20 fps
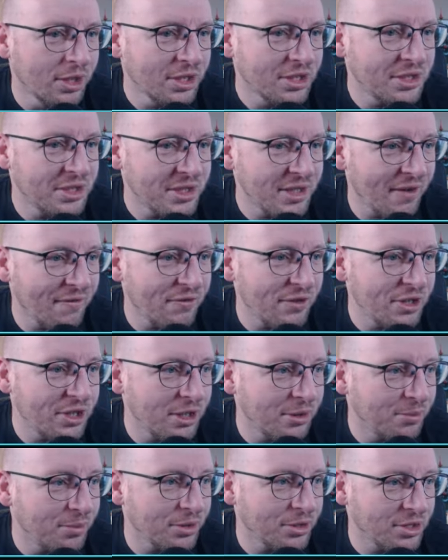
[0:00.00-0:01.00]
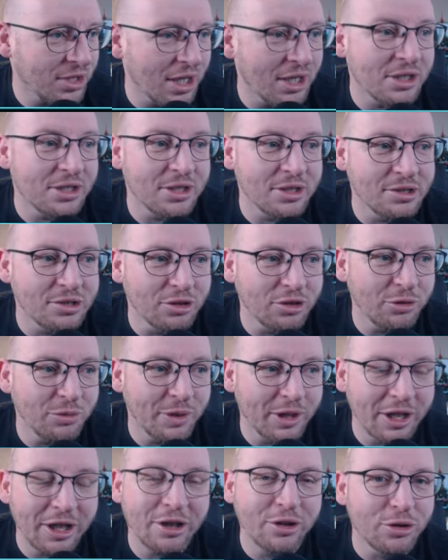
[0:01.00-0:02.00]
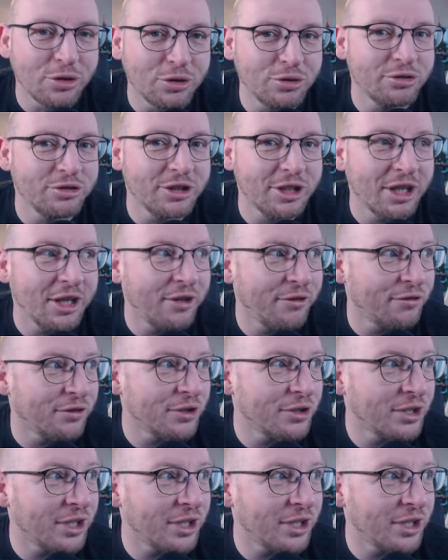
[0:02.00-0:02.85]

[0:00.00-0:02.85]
70%. He's only been in 184